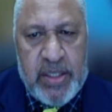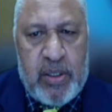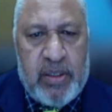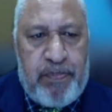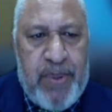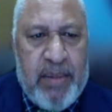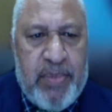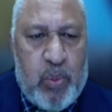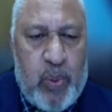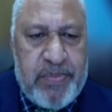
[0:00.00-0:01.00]
It's on the
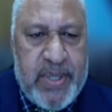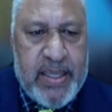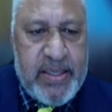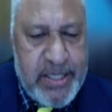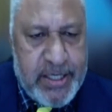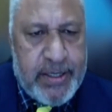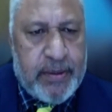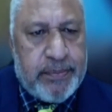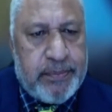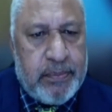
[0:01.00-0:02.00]
Parliament website, read it.